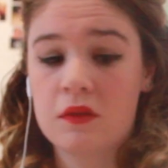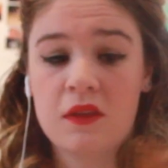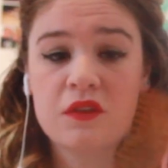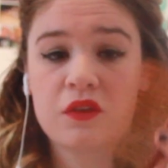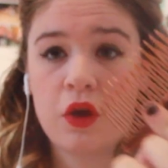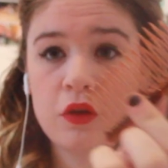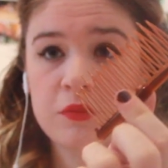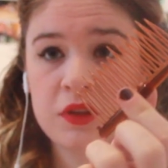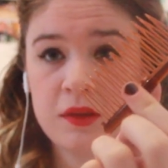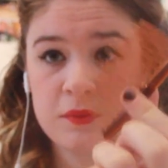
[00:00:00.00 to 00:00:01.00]
these
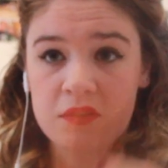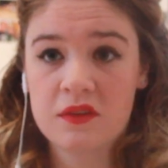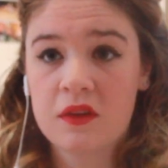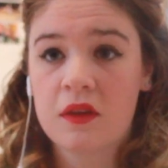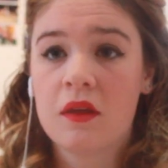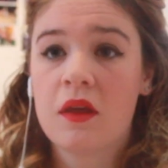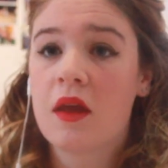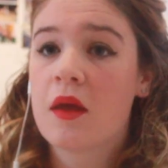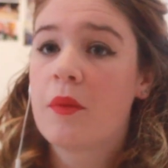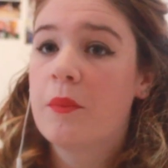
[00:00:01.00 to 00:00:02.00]
comb clips,
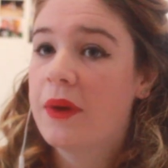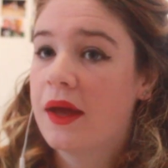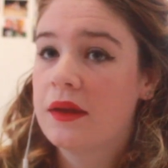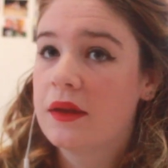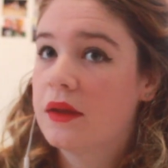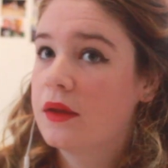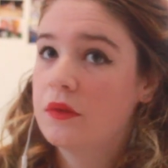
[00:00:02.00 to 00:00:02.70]
but